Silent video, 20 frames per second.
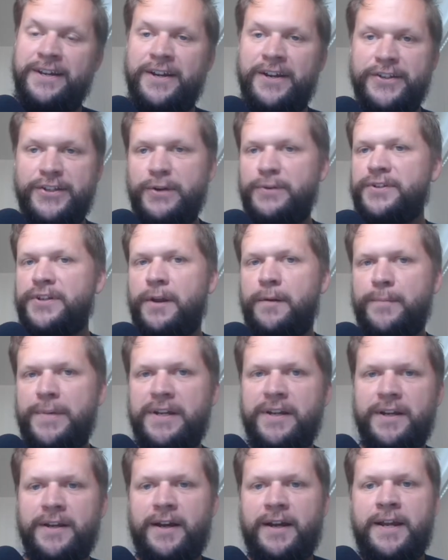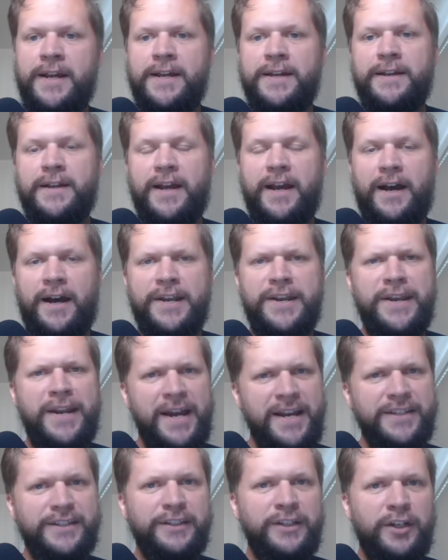So it's going to be a
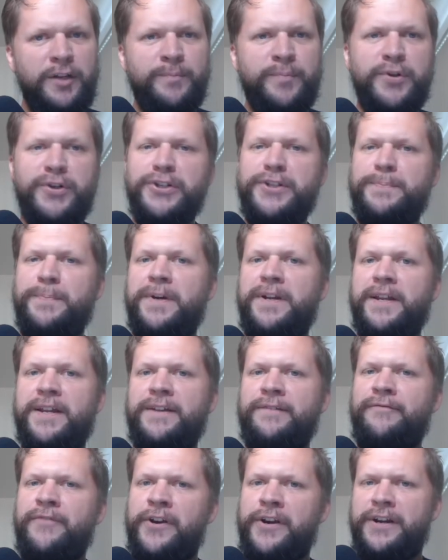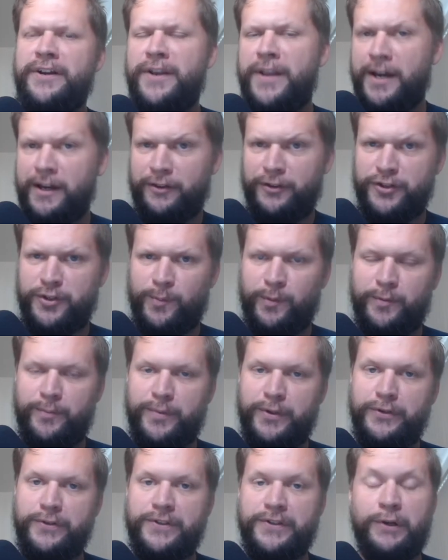nice little boost, but a very negligible boost.